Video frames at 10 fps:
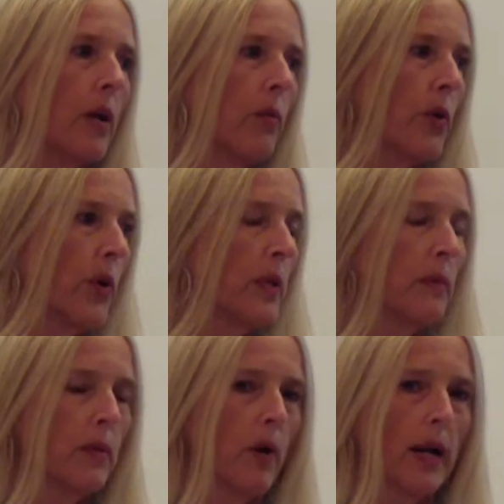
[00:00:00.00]
We're
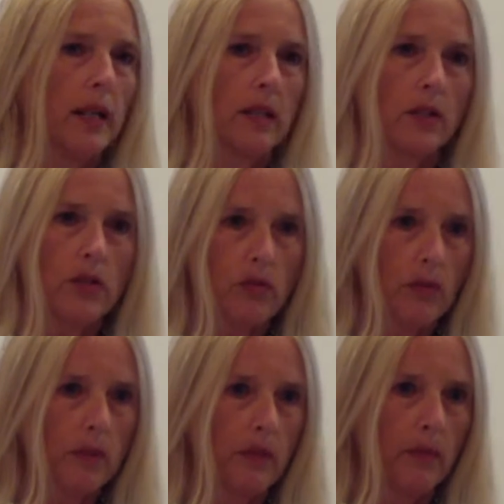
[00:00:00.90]
going to be writing a
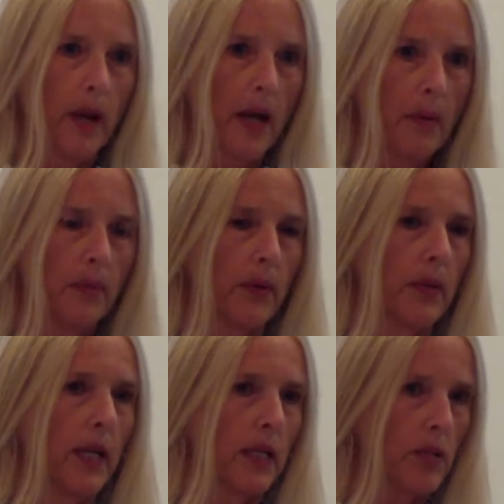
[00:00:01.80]
descriptive
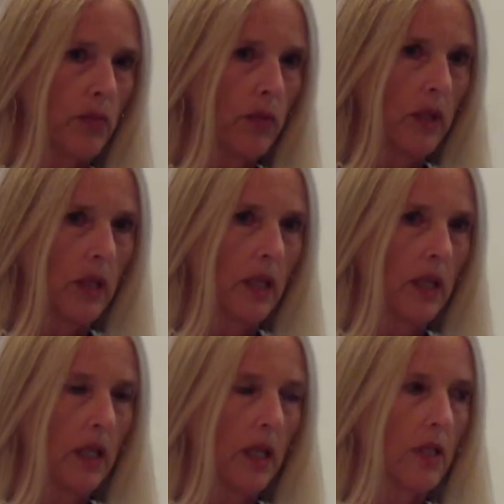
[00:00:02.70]
paper next week.
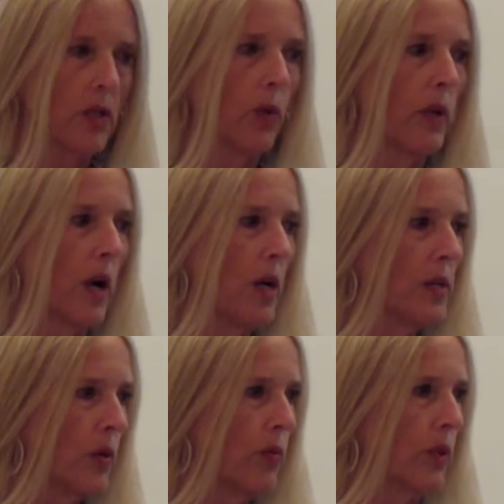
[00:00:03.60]
And so we
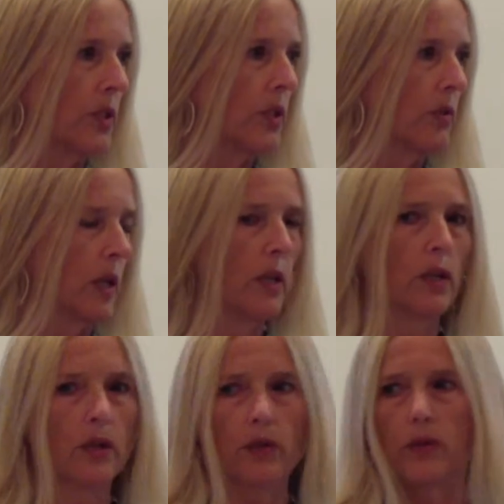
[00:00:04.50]
also want to
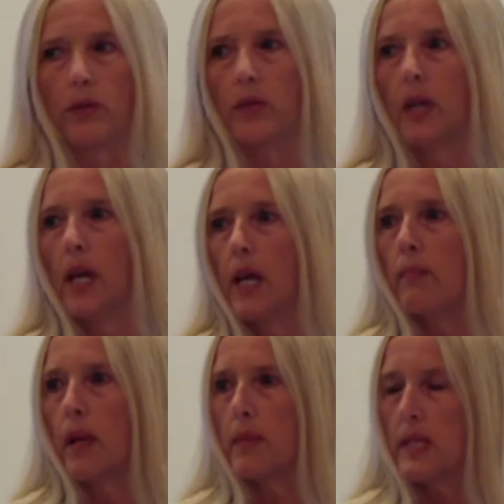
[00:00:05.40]
include
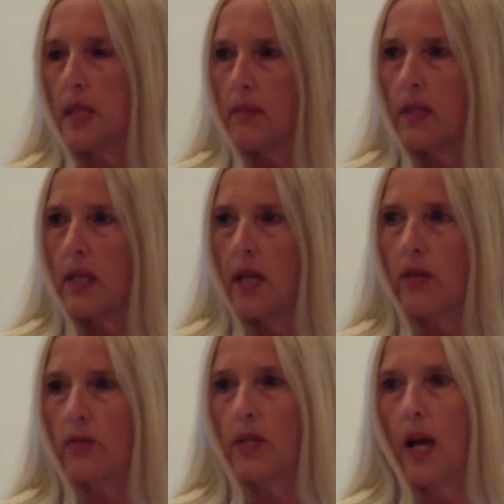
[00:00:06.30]
maybe some of the
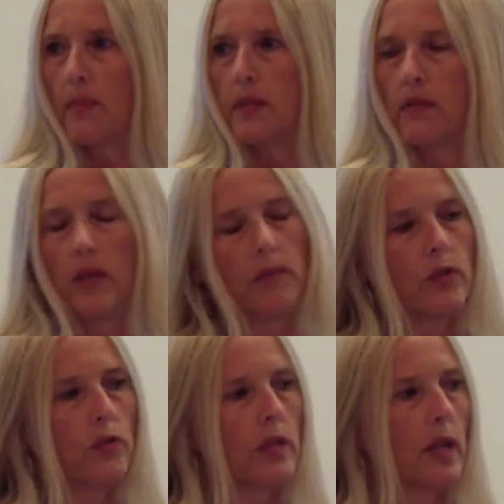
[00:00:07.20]
other types of
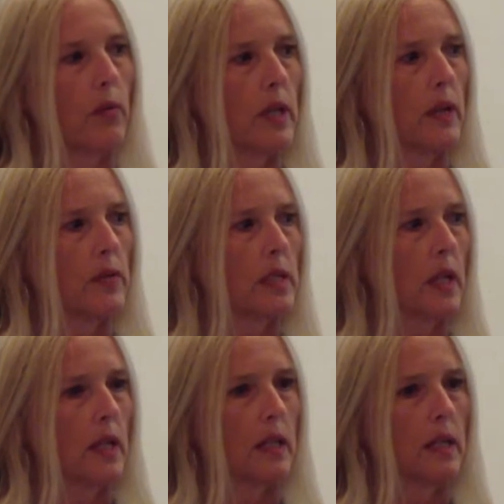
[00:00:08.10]
imagery that we have
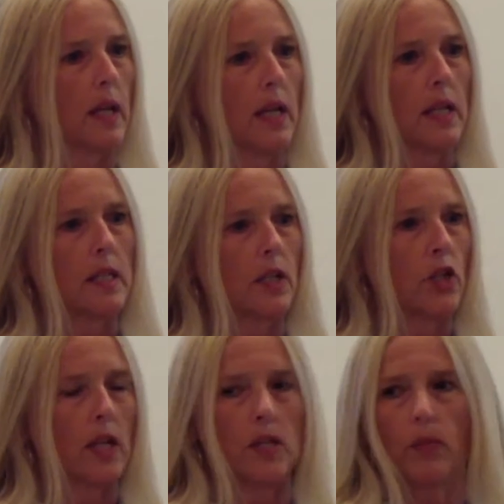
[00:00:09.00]
studied,
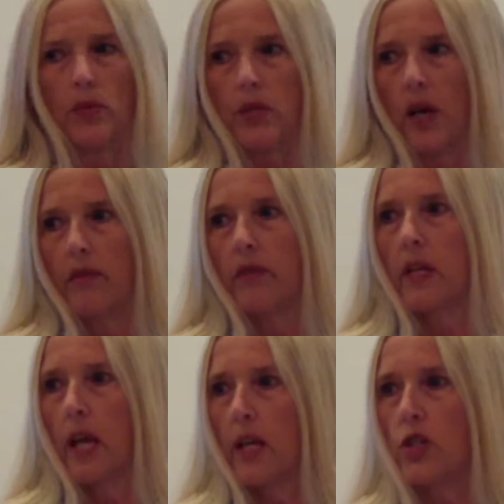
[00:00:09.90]
such as
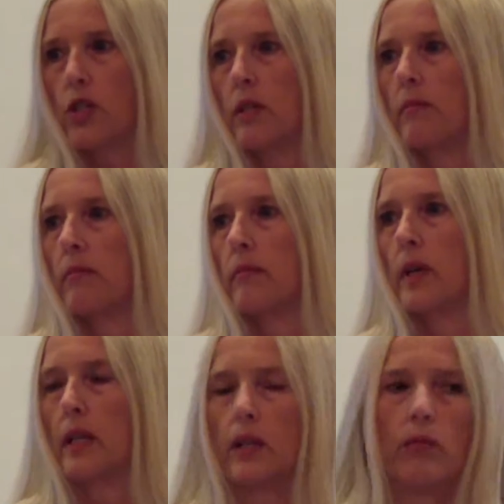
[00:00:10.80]
personification,
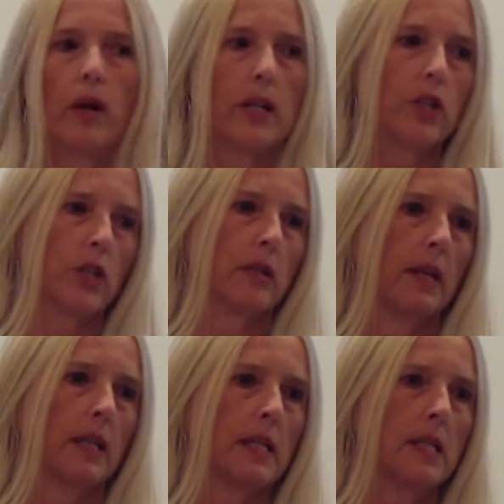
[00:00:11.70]
alliteration,
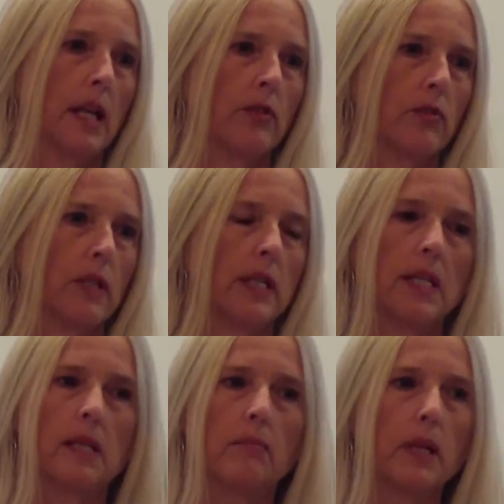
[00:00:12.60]
and etc.
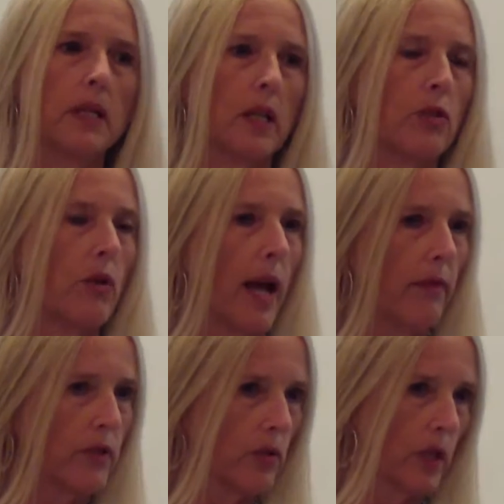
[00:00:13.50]
Doesn't mean that you
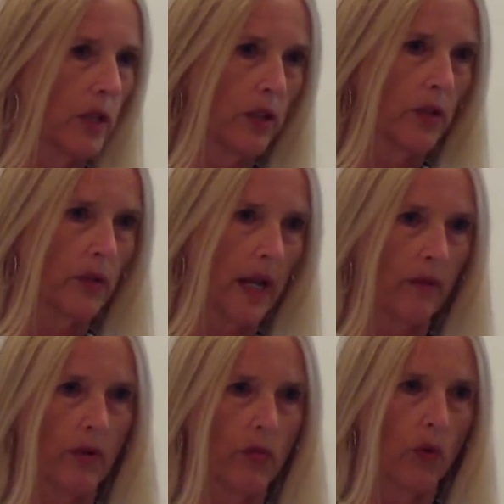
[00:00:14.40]
have to include
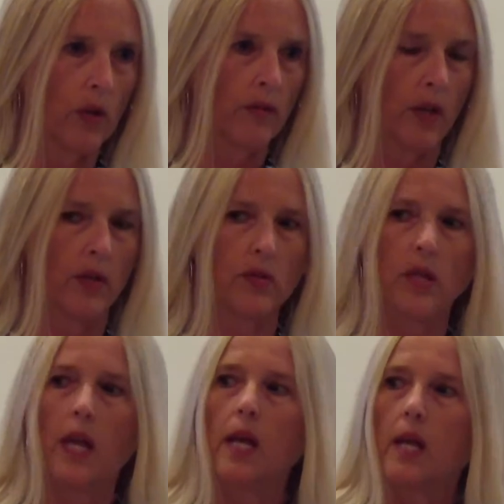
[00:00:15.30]
every one of
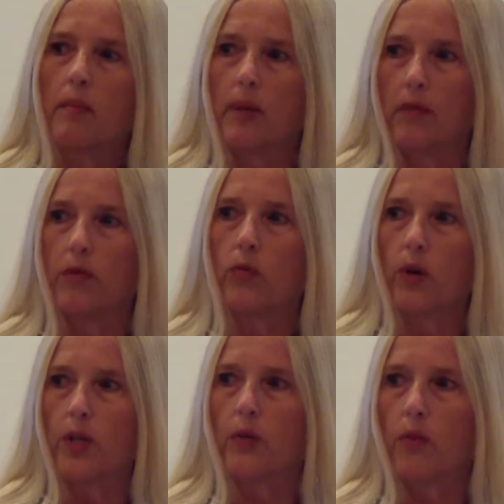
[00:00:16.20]
those, but if you
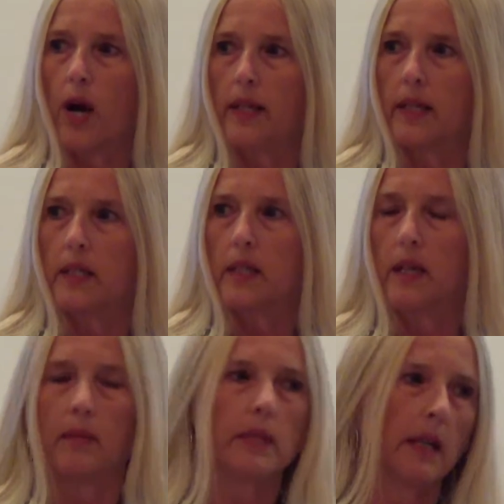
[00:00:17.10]
want your writing to
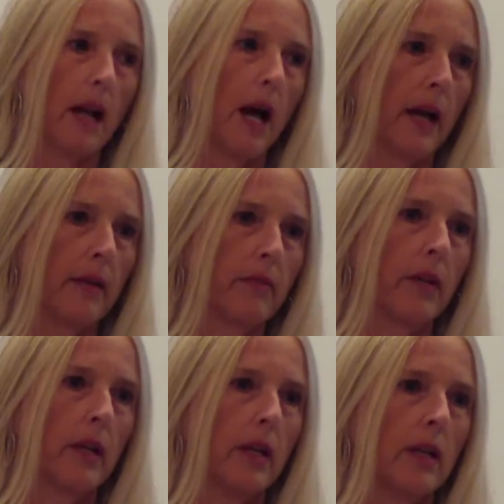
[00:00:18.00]
come to life,
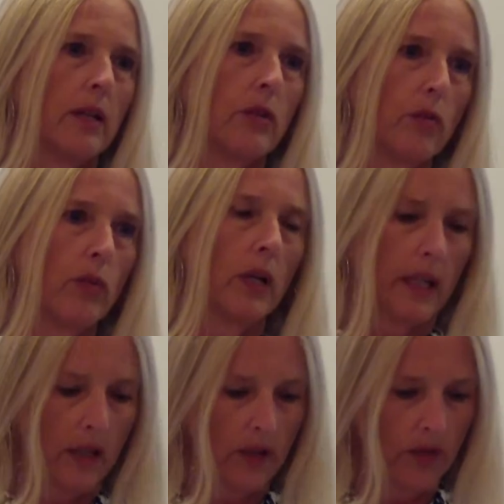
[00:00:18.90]
you will
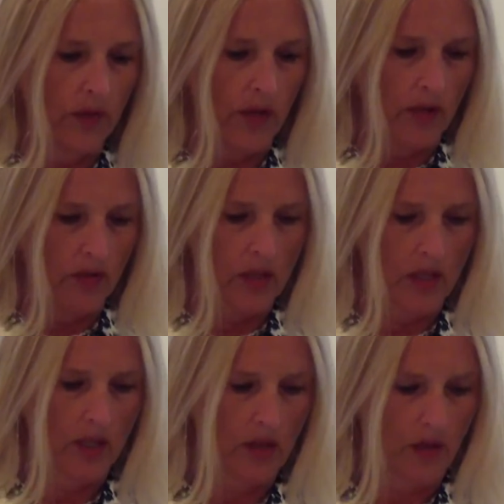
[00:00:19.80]
include those
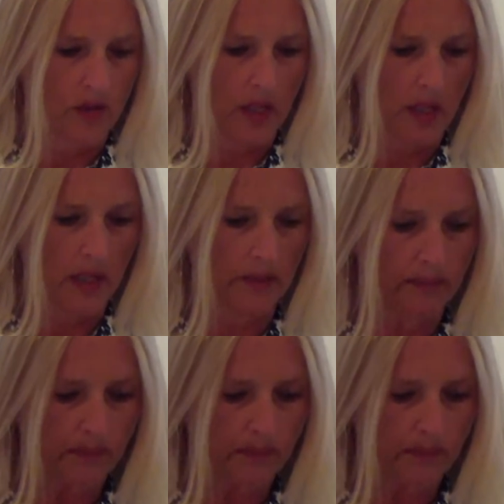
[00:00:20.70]
in it.